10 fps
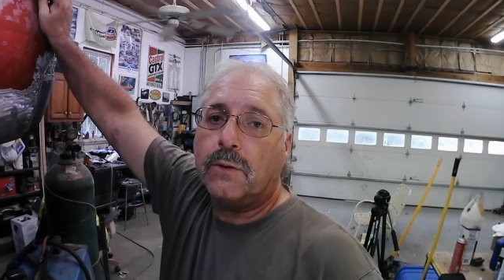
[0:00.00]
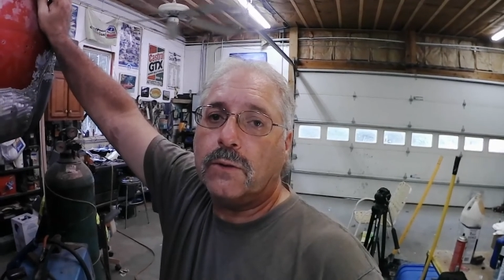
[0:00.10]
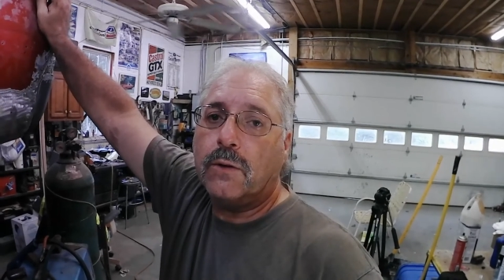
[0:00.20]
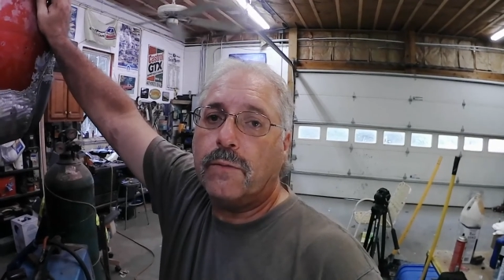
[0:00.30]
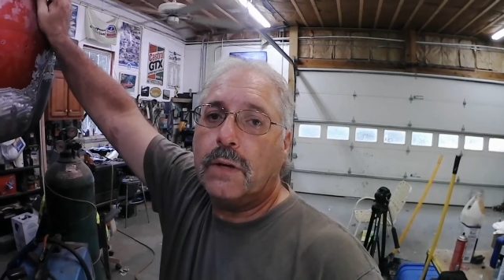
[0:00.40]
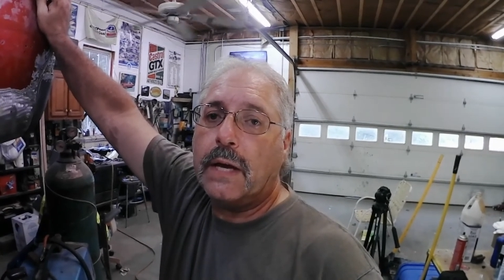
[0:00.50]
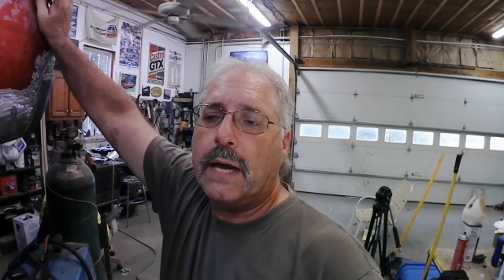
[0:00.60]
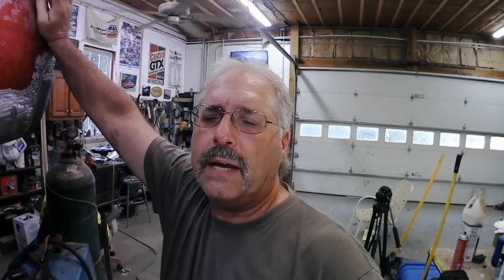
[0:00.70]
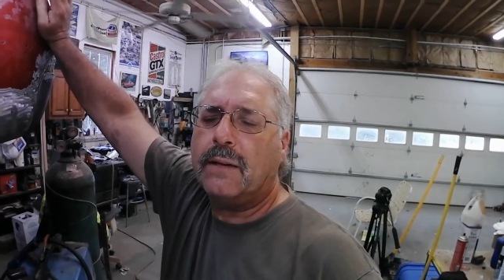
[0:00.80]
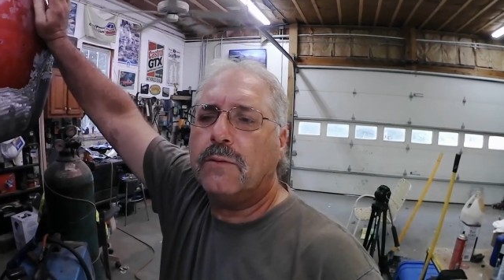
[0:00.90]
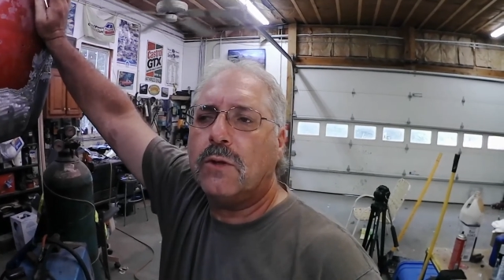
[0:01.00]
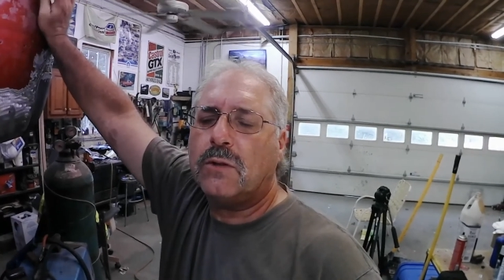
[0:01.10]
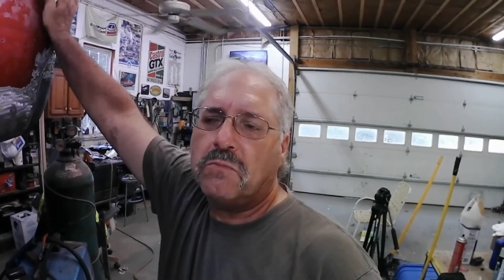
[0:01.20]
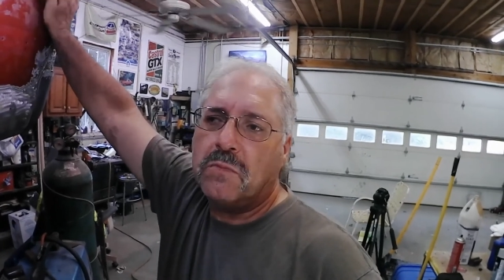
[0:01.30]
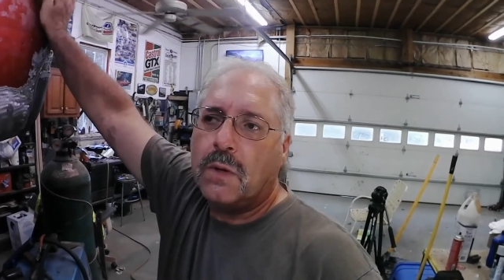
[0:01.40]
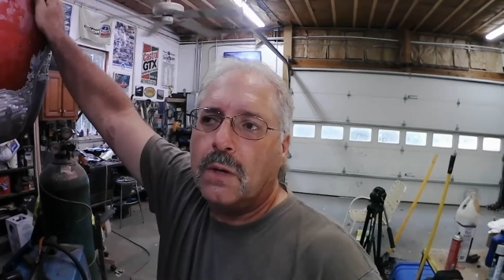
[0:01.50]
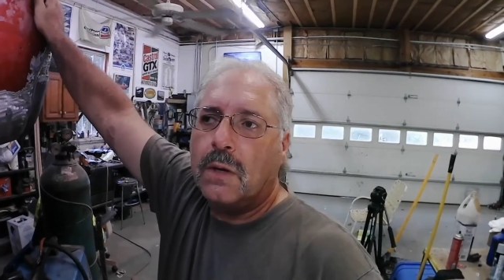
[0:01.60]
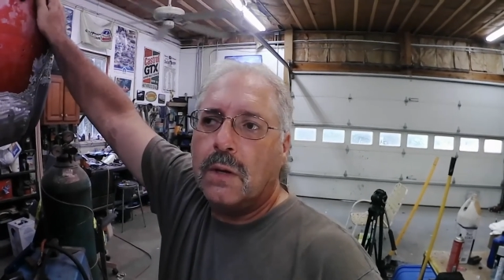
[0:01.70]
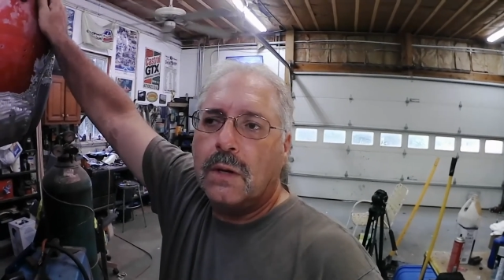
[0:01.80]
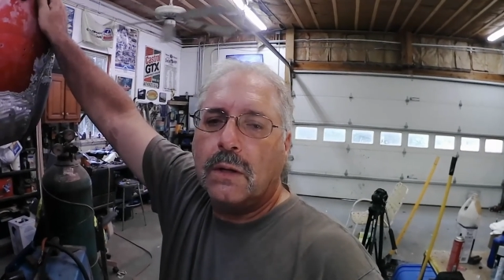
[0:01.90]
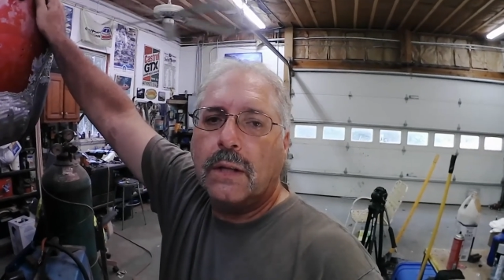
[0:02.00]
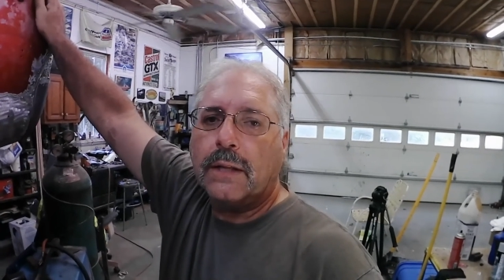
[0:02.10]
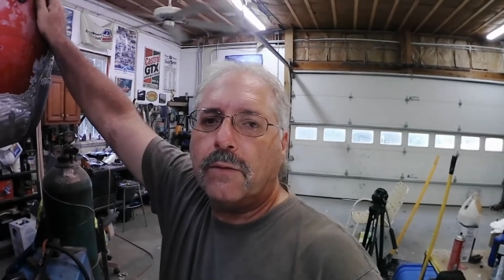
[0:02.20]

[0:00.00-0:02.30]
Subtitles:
So if you can, just let